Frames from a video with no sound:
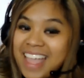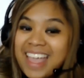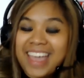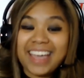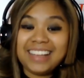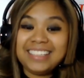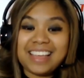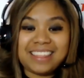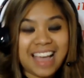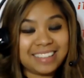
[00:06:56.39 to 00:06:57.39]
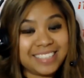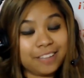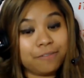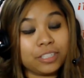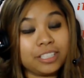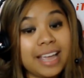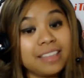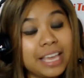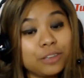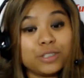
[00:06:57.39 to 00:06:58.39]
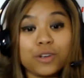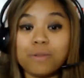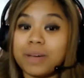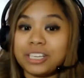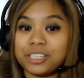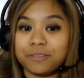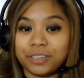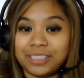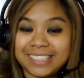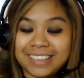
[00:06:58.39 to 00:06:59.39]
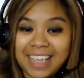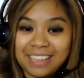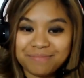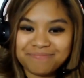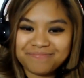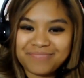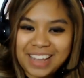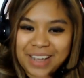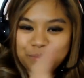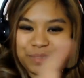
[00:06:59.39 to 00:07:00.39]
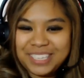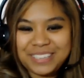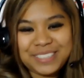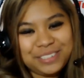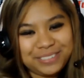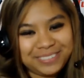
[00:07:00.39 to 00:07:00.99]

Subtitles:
And that's it for today. Thank you so much for listening, and I hope to see you soon.